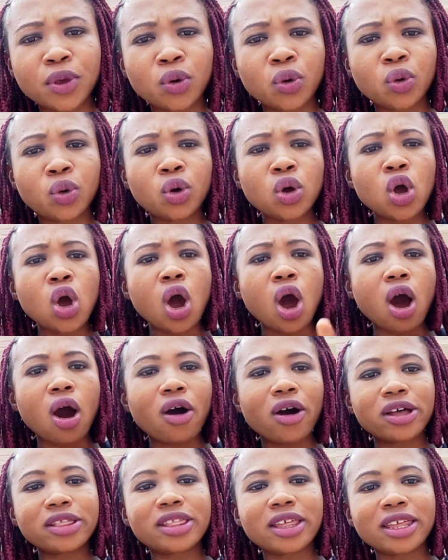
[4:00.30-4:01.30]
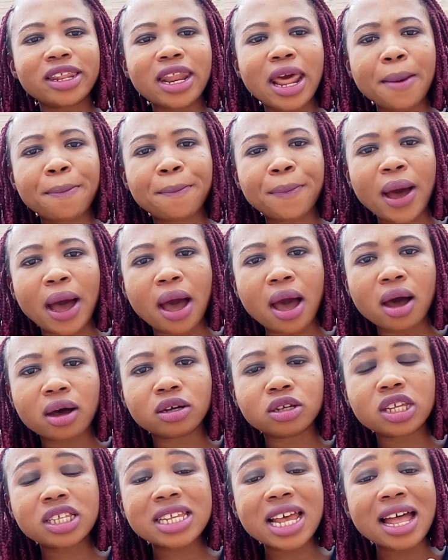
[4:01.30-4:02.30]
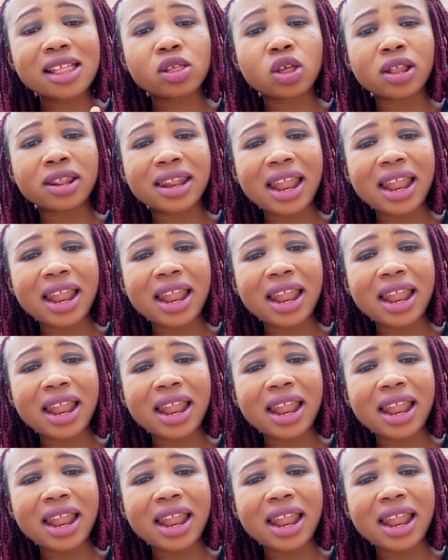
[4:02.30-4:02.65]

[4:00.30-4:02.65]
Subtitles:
bill or the NEPA, either the